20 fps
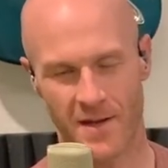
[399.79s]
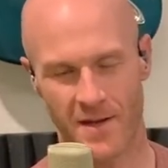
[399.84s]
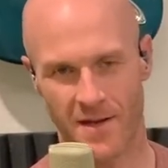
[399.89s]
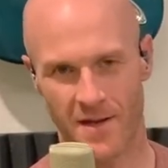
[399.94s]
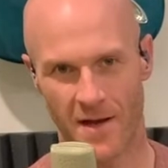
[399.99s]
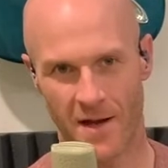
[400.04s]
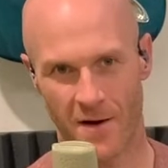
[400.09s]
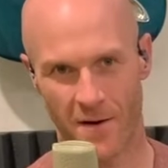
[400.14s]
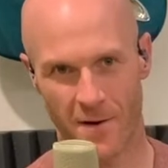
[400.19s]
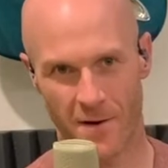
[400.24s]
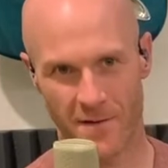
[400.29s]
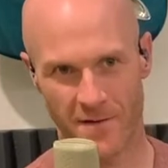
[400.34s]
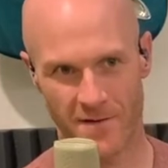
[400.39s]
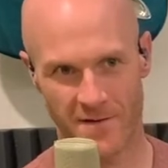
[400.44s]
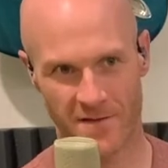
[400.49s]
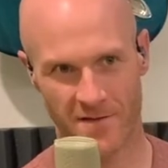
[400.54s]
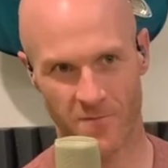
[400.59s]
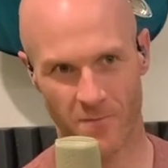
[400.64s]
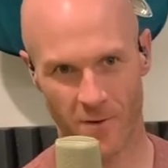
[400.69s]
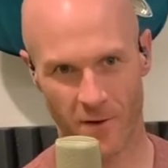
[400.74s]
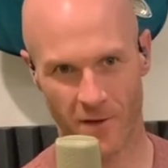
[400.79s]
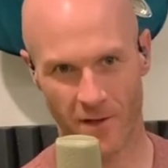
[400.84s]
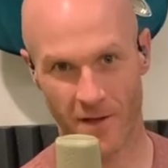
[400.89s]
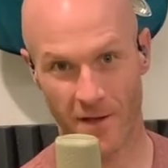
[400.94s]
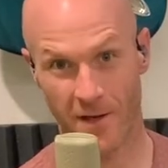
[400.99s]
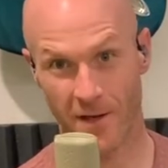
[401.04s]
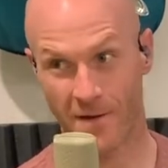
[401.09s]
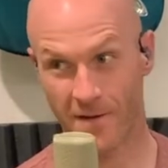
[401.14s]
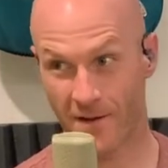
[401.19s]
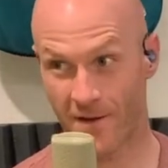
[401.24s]
and how all this is
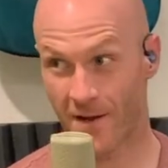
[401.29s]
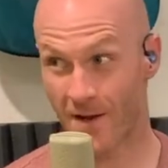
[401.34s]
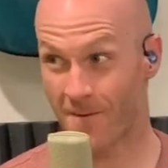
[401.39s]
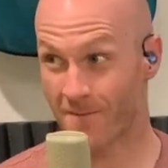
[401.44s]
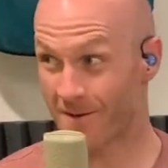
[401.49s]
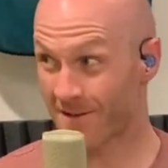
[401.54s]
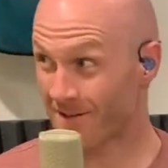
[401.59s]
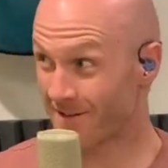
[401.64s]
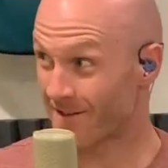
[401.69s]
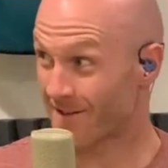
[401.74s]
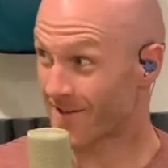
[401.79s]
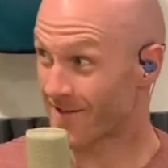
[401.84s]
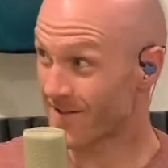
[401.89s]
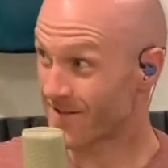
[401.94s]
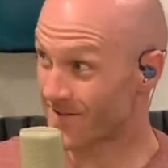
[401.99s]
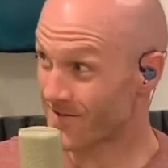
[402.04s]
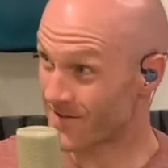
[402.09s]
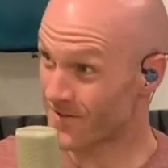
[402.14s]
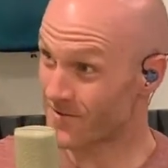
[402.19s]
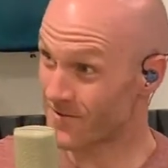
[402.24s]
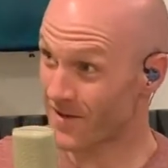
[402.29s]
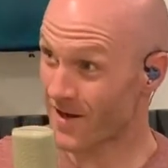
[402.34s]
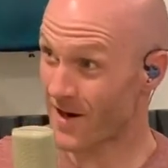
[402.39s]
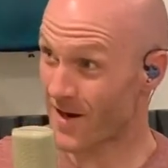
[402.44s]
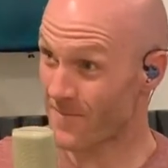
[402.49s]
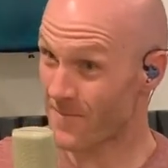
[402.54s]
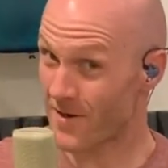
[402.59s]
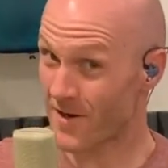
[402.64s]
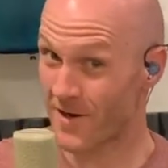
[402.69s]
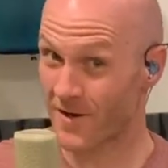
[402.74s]
working and then how I'm going to take these two
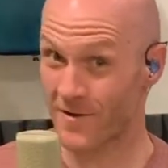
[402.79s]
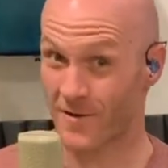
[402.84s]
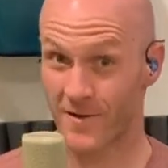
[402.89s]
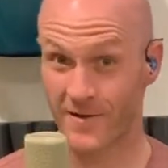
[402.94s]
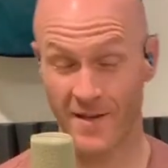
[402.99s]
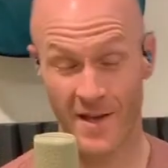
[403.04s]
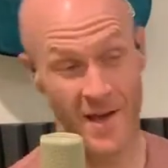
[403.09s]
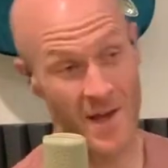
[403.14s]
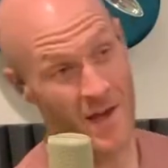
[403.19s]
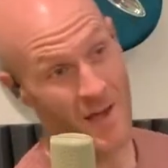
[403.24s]
camera angles